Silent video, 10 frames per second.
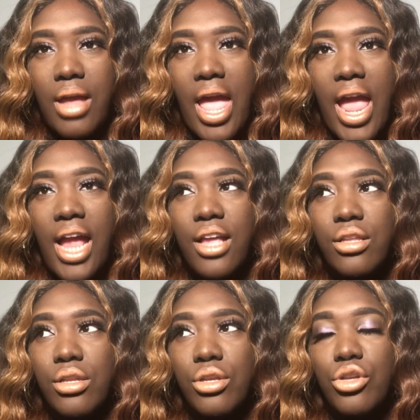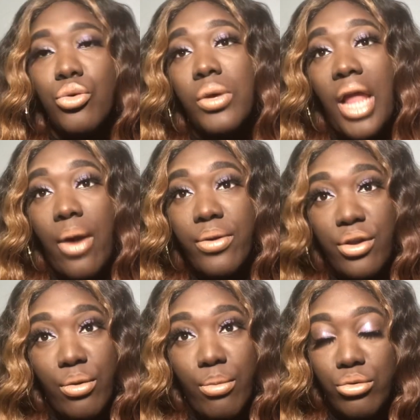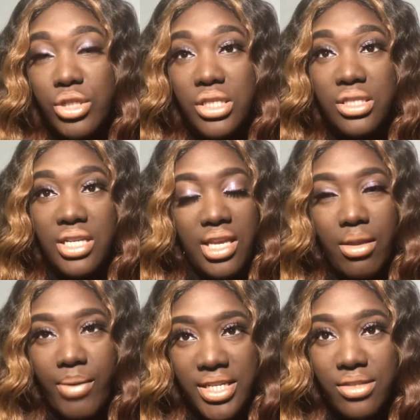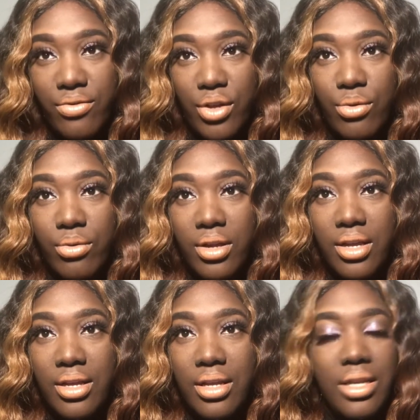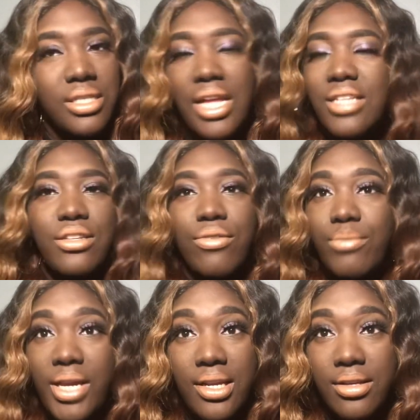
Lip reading: And you allowing your emotions to get the best of you does not serve me.